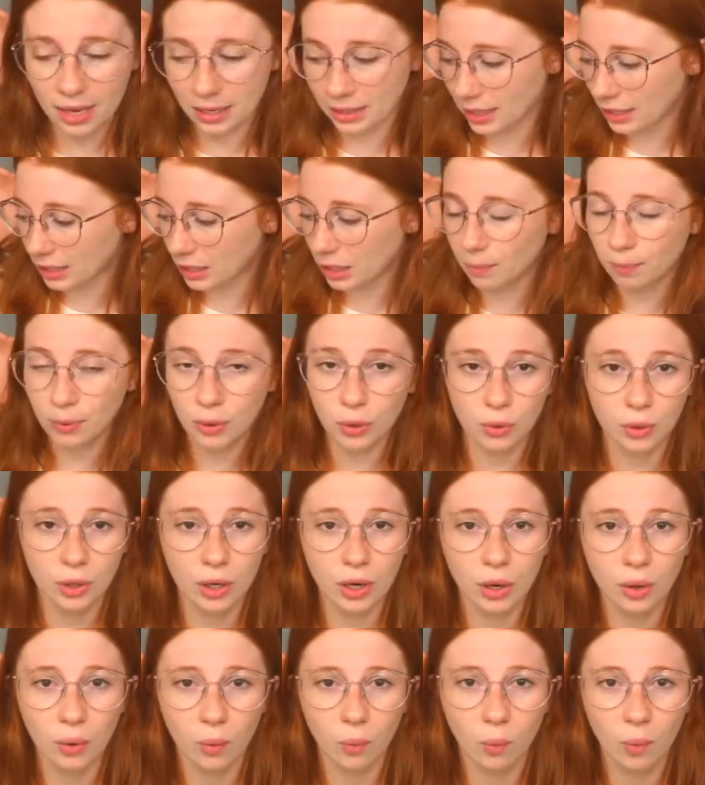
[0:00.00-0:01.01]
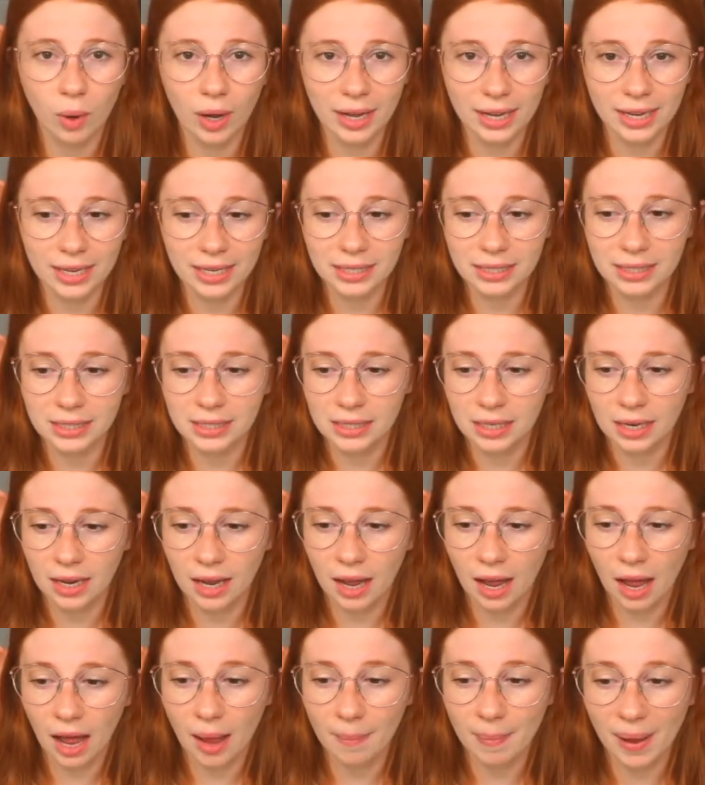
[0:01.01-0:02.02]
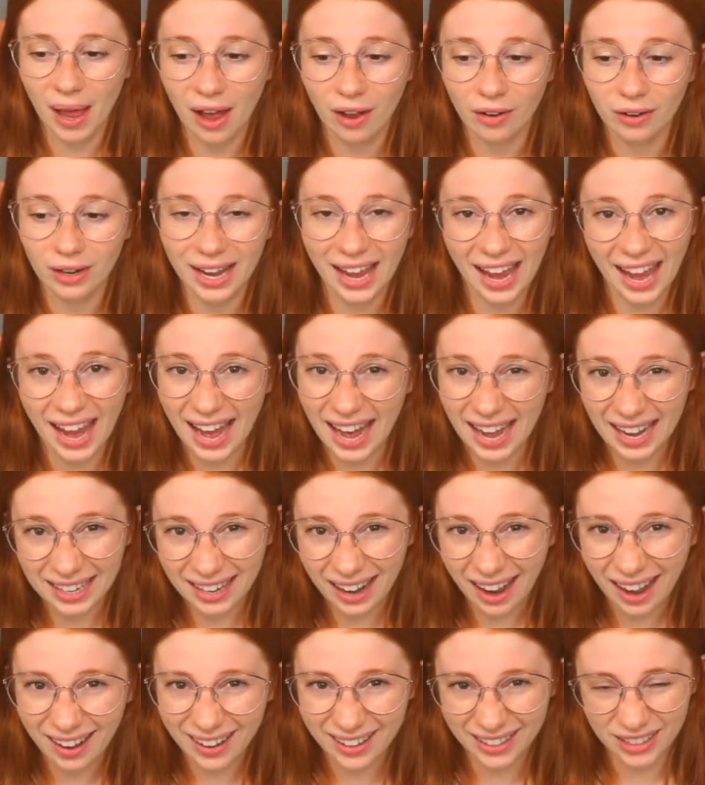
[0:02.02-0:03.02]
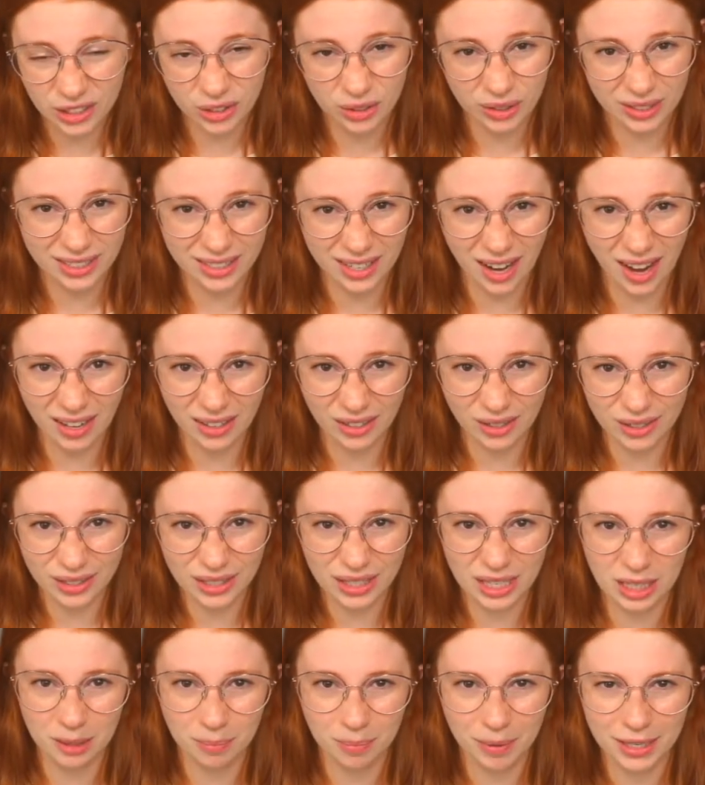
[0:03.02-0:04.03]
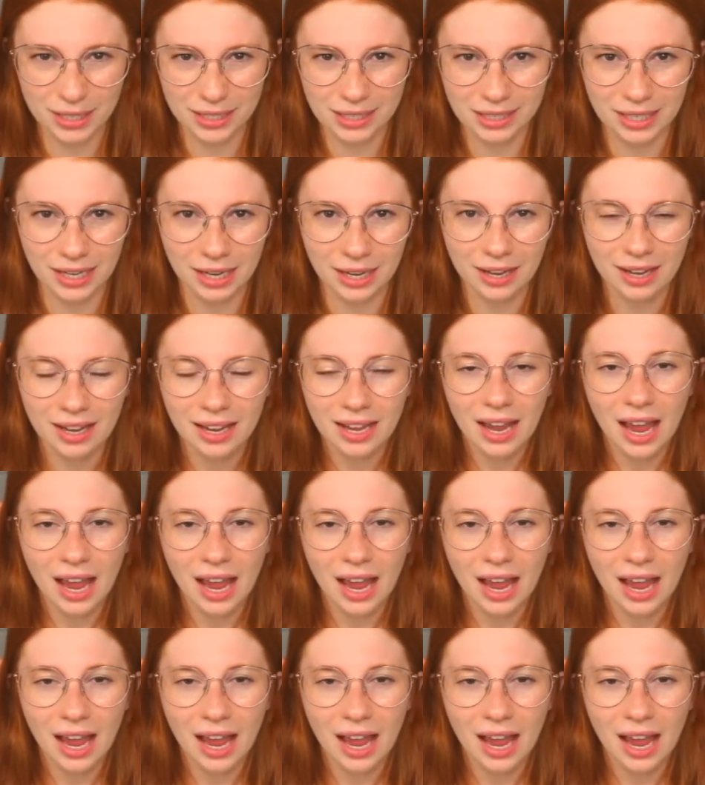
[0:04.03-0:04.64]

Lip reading: This computer was about $800, this PC.